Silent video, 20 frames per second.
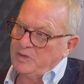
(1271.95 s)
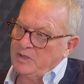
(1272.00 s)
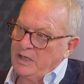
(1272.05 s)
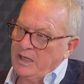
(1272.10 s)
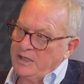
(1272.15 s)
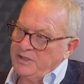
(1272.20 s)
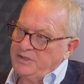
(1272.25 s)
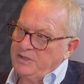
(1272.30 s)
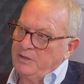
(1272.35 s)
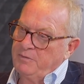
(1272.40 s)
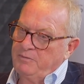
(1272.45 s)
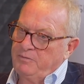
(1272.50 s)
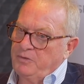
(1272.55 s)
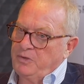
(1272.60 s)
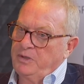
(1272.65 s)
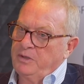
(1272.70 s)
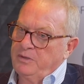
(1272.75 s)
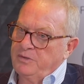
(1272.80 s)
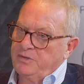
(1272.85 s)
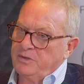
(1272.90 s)
And I said for
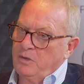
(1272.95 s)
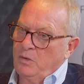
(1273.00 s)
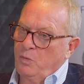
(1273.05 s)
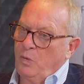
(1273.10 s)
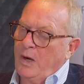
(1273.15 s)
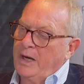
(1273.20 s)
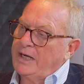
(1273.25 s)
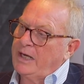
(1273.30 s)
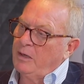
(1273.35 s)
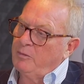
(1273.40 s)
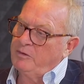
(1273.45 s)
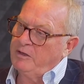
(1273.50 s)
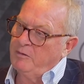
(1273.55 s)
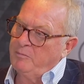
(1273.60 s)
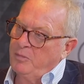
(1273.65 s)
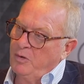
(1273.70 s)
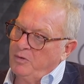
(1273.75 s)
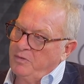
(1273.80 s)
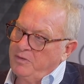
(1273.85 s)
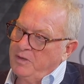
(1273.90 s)
years ago, why can't we
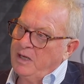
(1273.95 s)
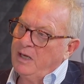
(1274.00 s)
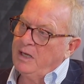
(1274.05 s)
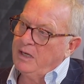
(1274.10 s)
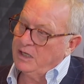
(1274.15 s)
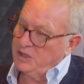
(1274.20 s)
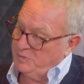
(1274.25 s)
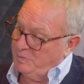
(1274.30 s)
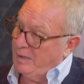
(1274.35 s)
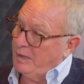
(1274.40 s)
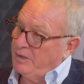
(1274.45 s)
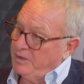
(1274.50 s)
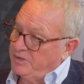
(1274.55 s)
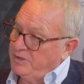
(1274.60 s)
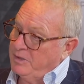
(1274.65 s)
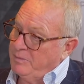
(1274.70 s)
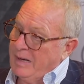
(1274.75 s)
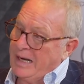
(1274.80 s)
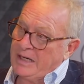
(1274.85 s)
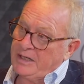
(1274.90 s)
have both, as Barrick
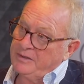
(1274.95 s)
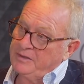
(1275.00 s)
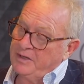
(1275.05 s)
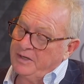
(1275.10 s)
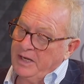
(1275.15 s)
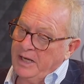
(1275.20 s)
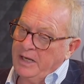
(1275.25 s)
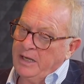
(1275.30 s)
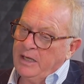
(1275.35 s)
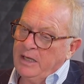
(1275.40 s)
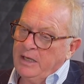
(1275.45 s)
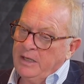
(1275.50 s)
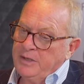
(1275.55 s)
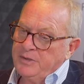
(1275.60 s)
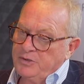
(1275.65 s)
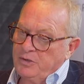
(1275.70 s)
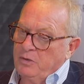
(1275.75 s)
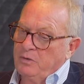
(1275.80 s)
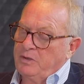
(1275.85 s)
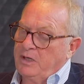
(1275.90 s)
did back in the day?
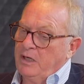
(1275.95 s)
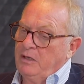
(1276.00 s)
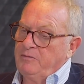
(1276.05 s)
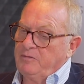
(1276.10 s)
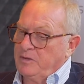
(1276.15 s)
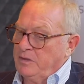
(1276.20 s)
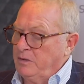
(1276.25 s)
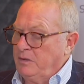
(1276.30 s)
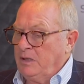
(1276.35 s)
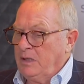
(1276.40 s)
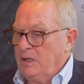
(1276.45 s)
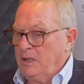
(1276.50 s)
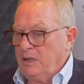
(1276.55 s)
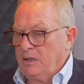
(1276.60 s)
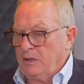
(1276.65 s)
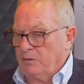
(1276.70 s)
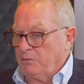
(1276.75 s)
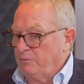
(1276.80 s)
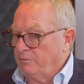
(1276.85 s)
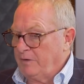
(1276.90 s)
So Kelvin,
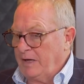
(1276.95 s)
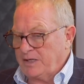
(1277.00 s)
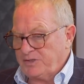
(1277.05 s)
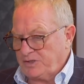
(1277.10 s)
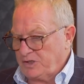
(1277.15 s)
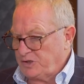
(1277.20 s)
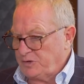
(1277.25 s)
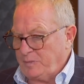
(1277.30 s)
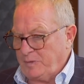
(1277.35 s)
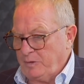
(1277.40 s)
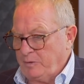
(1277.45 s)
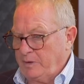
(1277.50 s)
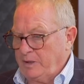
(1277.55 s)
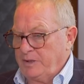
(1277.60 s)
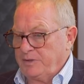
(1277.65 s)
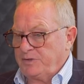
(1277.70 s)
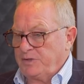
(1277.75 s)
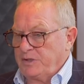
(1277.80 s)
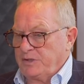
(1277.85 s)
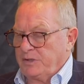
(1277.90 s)
vast
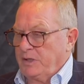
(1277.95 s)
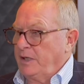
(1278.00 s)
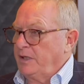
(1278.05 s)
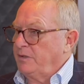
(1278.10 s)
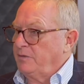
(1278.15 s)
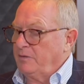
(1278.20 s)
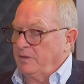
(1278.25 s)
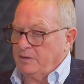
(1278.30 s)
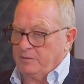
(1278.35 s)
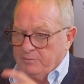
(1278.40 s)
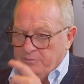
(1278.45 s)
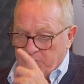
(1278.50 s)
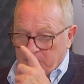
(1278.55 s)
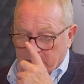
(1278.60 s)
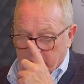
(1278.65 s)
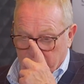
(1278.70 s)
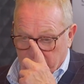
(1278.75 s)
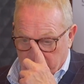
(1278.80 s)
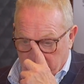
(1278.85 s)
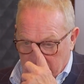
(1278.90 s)
experience. He's
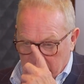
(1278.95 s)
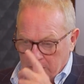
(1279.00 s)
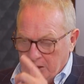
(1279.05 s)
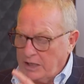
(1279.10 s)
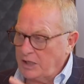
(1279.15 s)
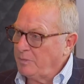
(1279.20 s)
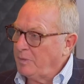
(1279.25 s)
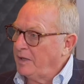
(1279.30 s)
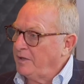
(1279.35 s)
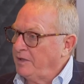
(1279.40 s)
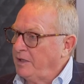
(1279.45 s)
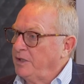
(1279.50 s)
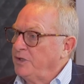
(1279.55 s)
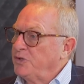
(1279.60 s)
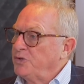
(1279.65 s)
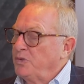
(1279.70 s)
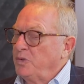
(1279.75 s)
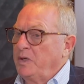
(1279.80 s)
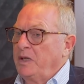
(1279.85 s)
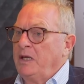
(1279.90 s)
really well liked by the
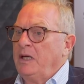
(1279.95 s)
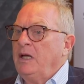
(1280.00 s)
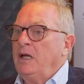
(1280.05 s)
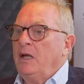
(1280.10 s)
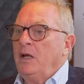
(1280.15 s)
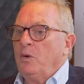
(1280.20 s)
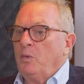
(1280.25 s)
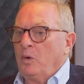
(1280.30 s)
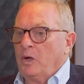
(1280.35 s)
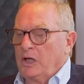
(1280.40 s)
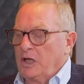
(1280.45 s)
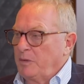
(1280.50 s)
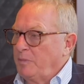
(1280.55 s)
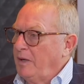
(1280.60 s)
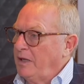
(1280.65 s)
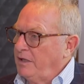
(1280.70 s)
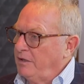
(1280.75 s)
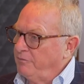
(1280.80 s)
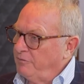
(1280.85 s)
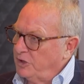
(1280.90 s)
industry, well liked
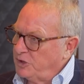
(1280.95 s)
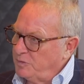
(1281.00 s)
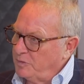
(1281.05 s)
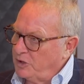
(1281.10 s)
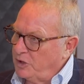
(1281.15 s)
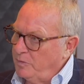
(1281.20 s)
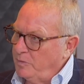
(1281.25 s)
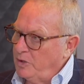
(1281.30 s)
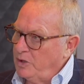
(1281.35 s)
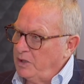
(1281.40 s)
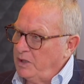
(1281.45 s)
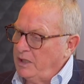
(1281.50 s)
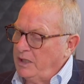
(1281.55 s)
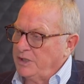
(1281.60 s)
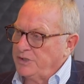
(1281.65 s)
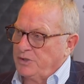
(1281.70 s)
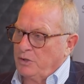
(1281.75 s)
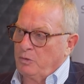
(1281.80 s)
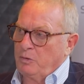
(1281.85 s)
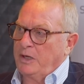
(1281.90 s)
by the investment community. He
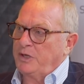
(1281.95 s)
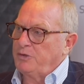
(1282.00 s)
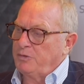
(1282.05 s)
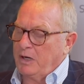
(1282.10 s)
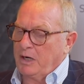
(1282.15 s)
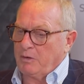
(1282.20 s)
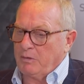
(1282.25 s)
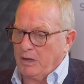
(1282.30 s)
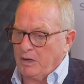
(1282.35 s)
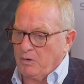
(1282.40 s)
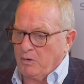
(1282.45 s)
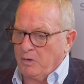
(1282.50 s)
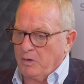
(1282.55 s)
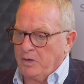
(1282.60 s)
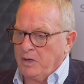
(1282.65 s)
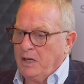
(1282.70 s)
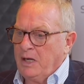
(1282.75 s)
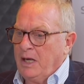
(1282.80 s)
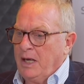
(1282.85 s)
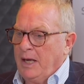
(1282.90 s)
has a great track
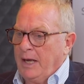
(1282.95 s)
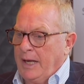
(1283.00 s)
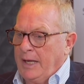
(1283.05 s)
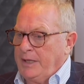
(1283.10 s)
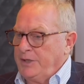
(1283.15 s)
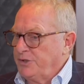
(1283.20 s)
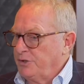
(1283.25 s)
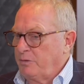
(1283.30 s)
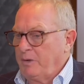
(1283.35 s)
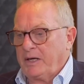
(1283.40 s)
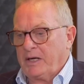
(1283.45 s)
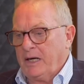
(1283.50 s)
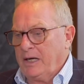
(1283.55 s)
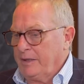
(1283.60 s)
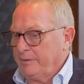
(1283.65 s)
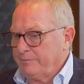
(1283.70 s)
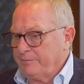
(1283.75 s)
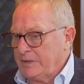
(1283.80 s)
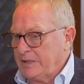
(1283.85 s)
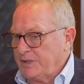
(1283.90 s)
record, and he's a great
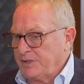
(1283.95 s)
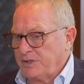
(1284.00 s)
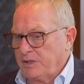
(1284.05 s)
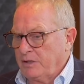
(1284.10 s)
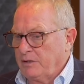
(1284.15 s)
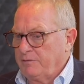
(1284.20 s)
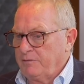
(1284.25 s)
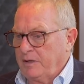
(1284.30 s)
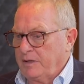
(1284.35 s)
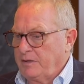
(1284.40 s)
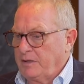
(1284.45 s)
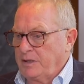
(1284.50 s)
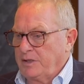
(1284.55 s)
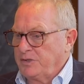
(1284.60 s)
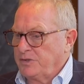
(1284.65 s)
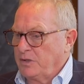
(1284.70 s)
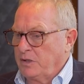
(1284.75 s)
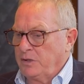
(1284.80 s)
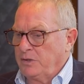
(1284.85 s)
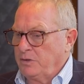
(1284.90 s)
guy. And I think
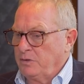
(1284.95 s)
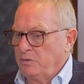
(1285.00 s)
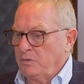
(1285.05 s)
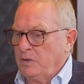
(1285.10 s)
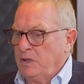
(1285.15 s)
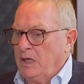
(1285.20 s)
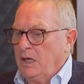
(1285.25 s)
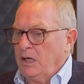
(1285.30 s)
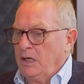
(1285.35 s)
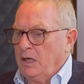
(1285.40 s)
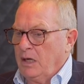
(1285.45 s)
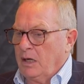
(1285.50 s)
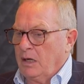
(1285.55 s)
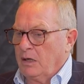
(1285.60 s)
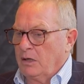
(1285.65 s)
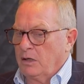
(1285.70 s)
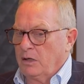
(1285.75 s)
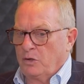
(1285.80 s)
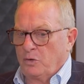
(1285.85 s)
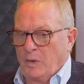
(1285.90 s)
he's going to do
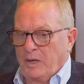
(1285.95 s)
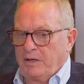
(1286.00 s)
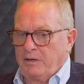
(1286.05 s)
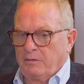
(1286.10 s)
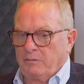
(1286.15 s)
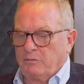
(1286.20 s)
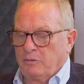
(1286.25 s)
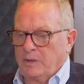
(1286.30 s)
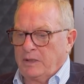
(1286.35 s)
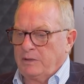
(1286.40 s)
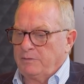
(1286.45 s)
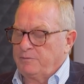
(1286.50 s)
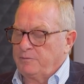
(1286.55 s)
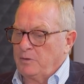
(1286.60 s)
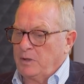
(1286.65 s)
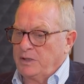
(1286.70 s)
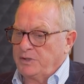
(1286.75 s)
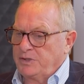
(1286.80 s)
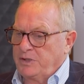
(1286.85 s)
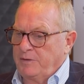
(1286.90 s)
a great
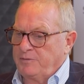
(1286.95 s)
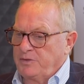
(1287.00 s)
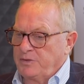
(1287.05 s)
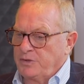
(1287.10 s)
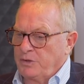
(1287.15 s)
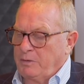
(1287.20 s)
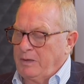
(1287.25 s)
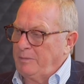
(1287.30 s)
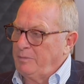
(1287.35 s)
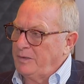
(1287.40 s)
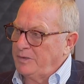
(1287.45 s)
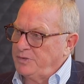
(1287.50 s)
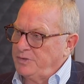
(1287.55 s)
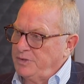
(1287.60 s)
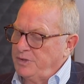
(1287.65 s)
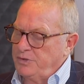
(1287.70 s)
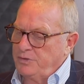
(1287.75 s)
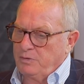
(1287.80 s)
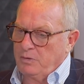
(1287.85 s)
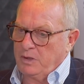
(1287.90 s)
for us. Gives us a great
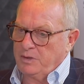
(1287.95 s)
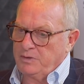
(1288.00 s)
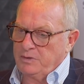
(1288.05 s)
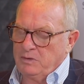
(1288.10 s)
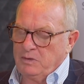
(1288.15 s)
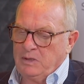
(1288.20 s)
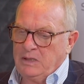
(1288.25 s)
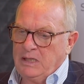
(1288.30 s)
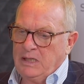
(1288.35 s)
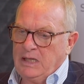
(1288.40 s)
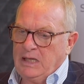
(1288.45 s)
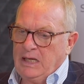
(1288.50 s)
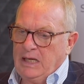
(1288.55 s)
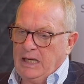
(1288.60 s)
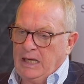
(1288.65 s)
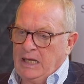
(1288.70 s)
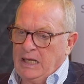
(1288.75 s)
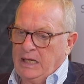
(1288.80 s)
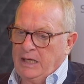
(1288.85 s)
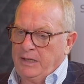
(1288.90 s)
presence in Toronto,
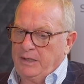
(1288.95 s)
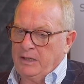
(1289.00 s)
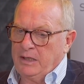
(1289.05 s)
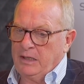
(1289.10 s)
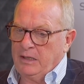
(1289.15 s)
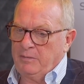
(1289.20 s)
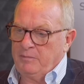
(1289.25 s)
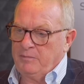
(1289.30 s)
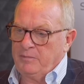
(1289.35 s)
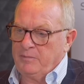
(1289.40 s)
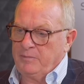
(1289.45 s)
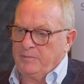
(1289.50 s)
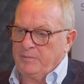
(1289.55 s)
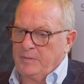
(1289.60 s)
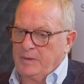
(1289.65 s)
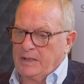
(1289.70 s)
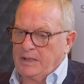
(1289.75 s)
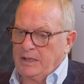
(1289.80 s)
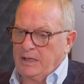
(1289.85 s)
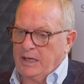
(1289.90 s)
and
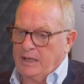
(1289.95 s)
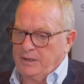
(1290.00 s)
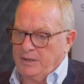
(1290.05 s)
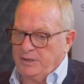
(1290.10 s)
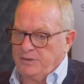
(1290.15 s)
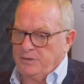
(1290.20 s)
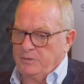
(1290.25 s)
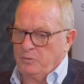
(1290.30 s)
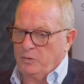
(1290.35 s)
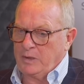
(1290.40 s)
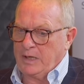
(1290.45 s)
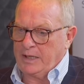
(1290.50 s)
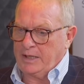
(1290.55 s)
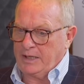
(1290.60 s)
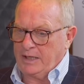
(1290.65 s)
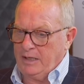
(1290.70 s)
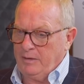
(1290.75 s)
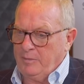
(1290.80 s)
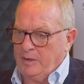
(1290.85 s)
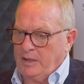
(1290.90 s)
we're
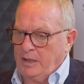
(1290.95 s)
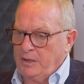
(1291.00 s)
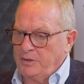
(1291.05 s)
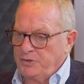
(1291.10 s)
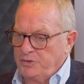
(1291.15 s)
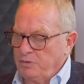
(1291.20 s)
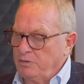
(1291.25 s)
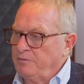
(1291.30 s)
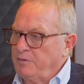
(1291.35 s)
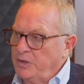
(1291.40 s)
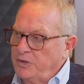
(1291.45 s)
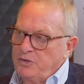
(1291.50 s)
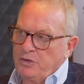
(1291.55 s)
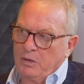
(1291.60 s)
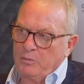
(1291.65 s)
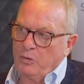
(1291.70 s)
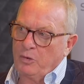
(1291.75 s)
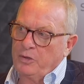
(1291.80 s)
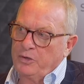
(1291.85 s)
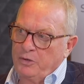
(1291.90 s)
adding him and others to a very
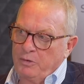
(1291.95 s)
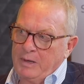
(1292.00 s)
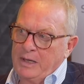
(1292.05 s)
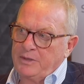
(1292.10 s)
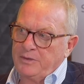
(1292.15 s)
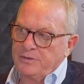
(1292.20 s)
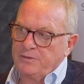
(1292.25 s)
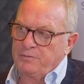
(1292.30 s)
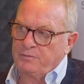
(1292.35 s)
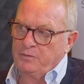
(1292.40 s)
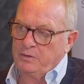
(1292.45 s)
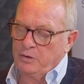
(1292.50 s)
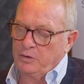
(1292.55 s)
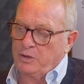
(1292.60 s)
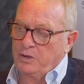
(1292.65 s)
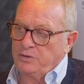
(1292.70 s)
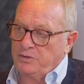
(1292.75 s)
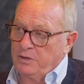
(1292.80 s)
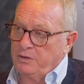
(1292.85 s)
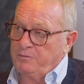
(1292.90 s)
strong board of directors,
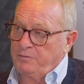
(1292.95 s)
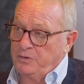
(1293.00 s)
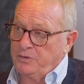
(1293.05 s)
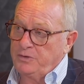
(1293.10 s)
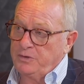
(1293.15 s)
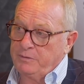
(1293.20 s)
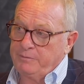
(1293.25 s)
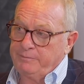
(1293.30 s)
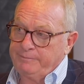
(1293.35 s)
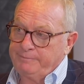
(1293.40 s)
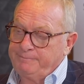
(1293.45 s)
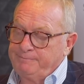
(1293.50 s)
looking to the future.